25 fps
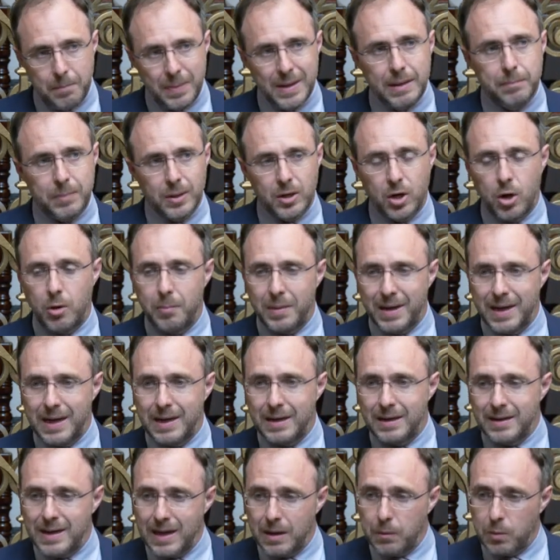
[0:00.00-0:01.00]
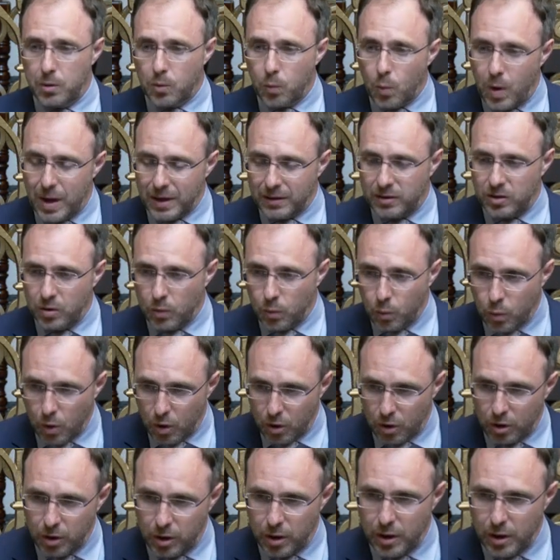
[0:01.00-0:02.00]
people coming in, they would want to
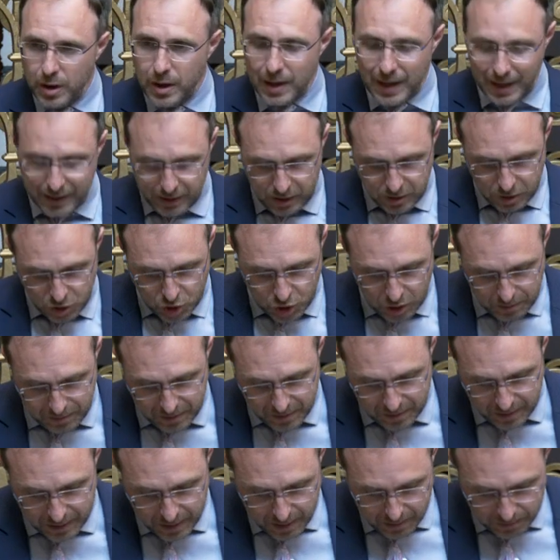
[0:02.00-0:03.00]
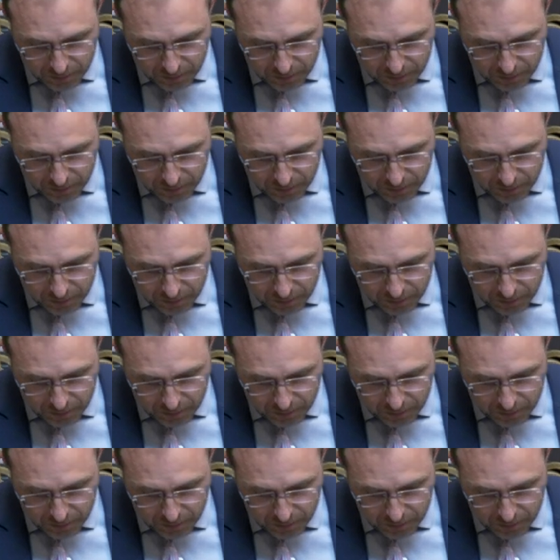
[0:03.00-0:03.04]
work and contribute,